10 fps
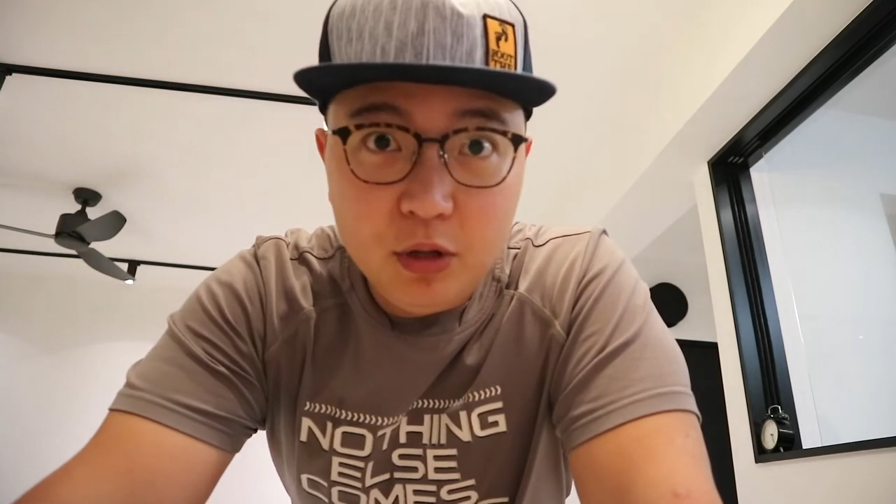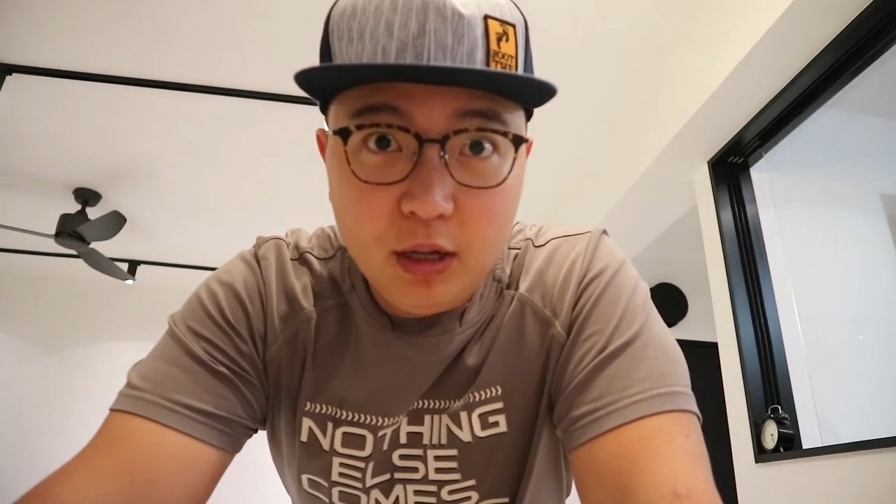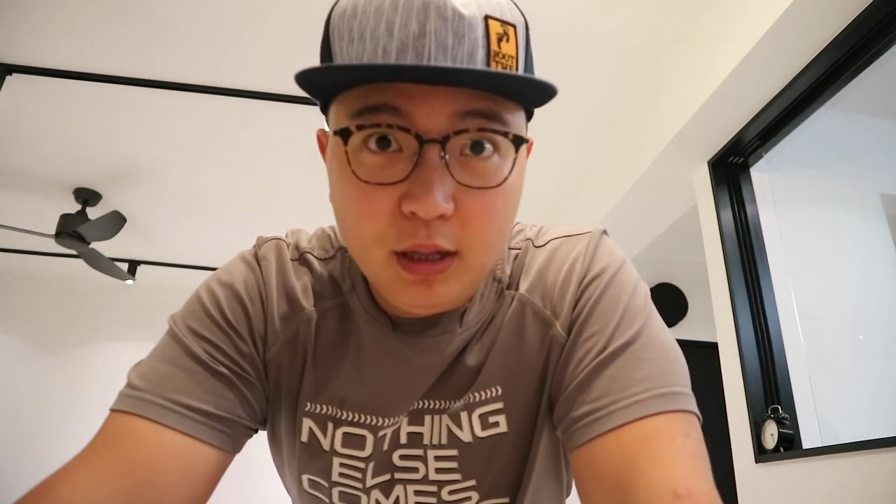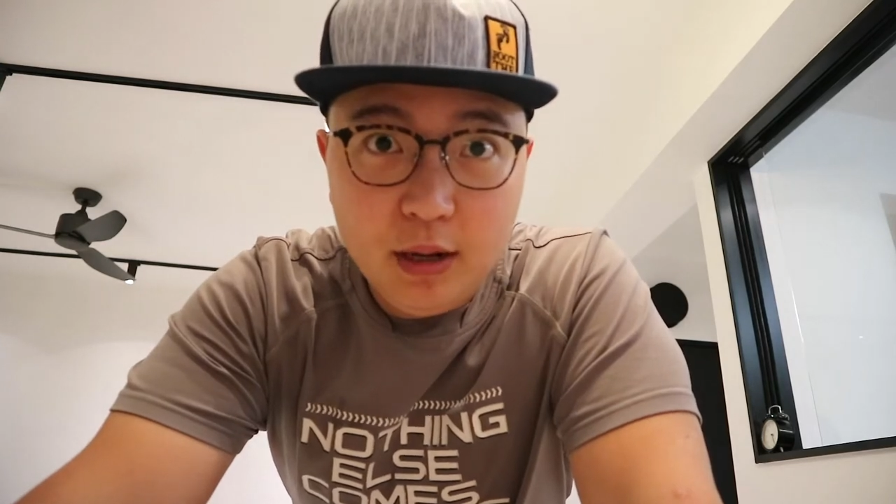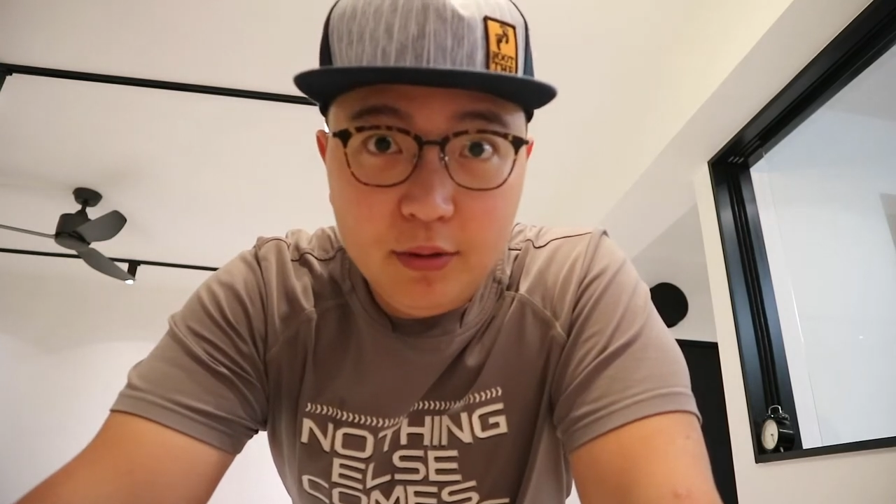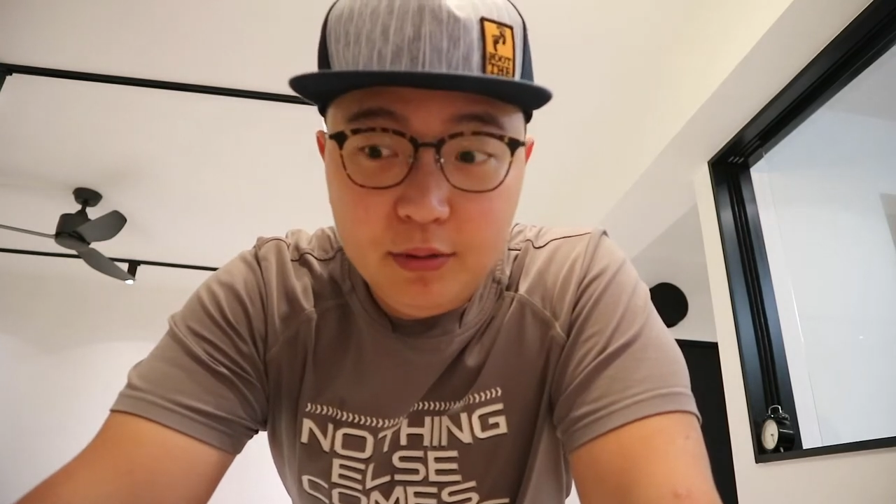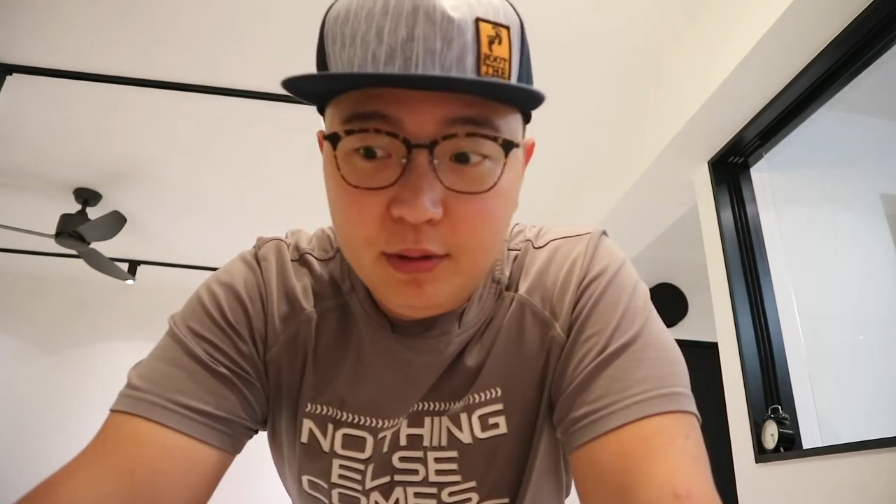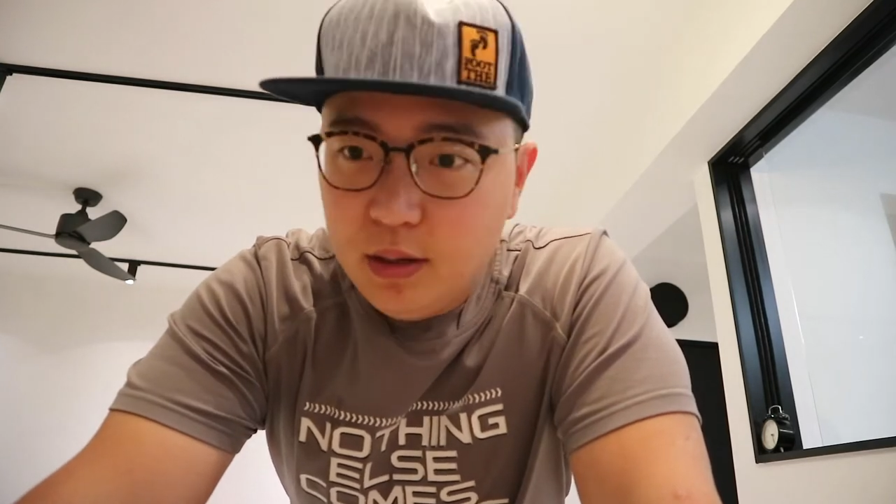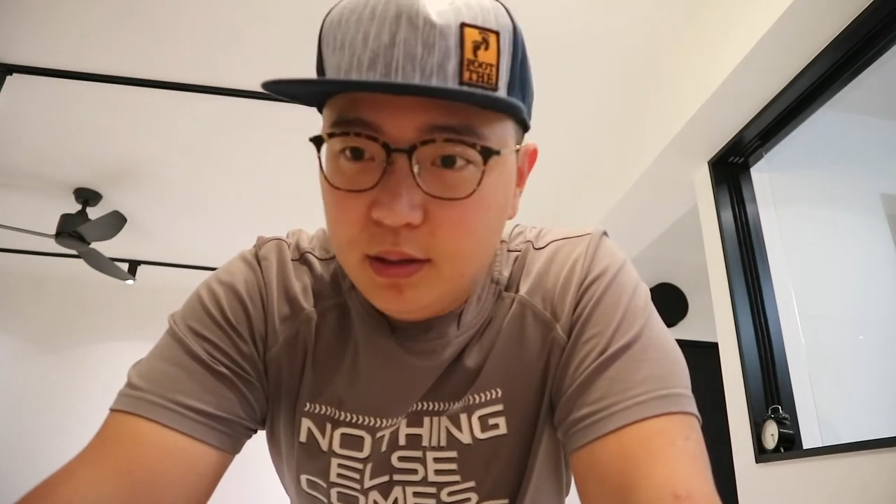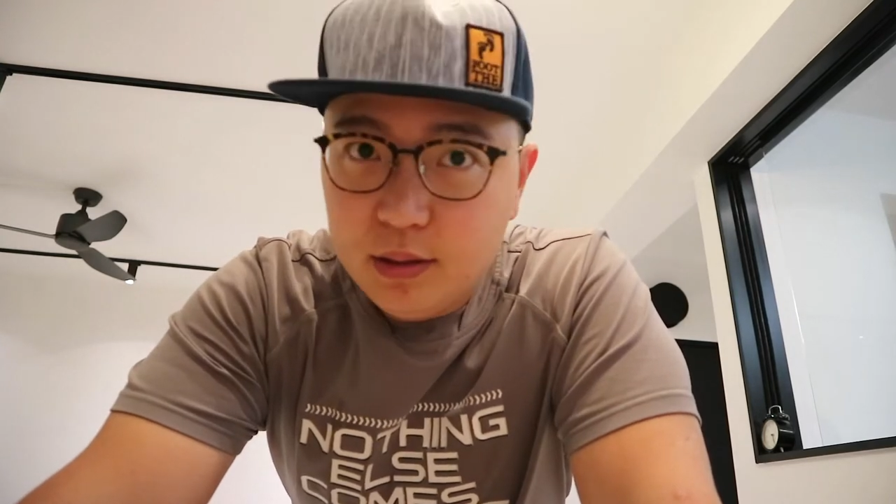
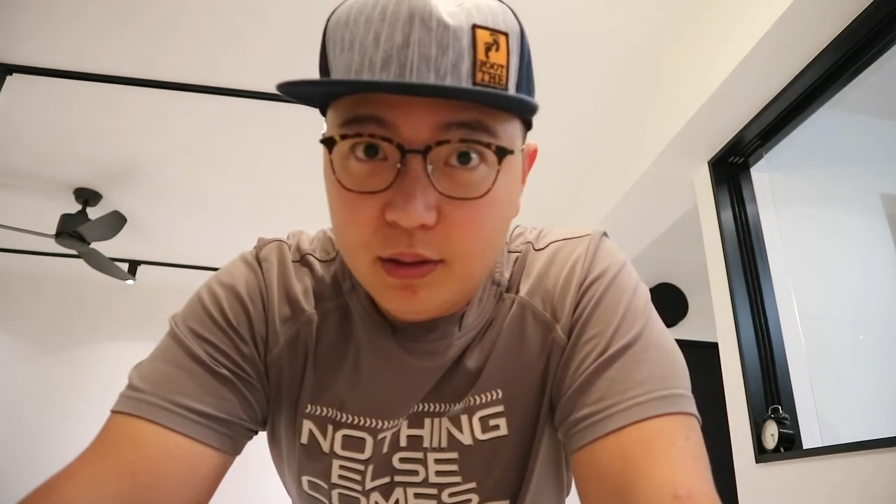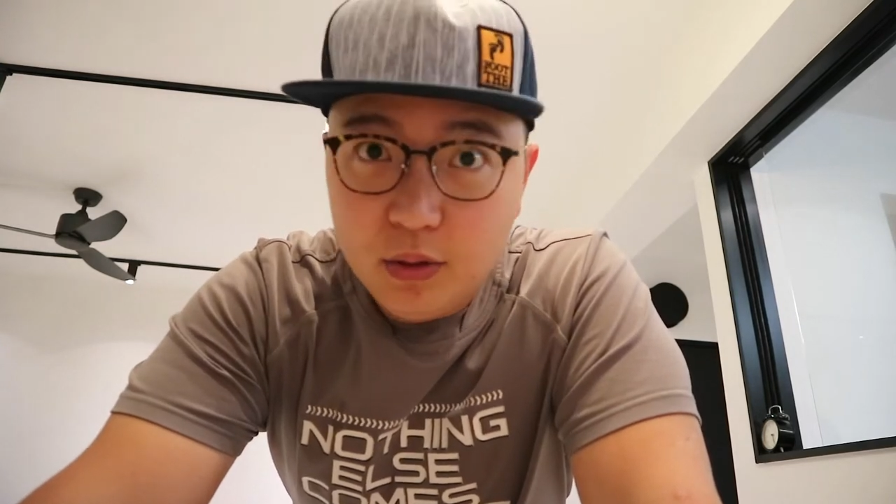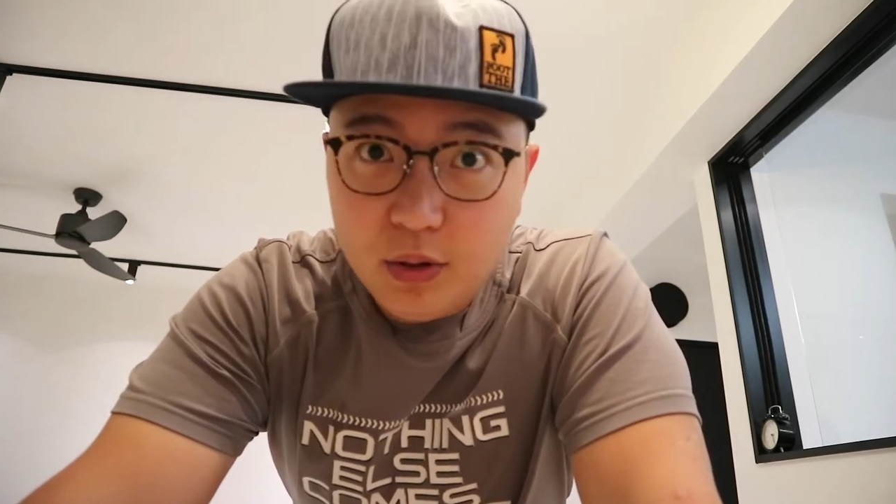Now, so